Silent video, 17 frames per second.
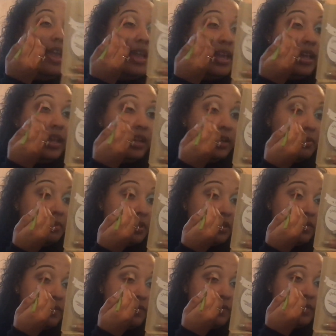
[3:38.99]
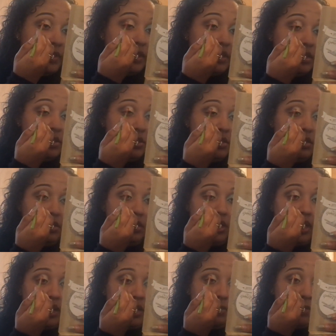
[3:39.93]
and I'm going to finish
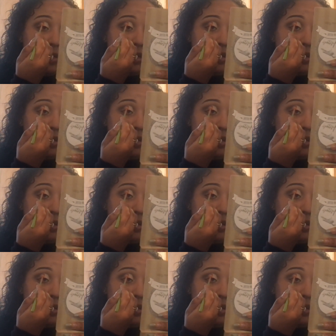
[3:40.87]
cutting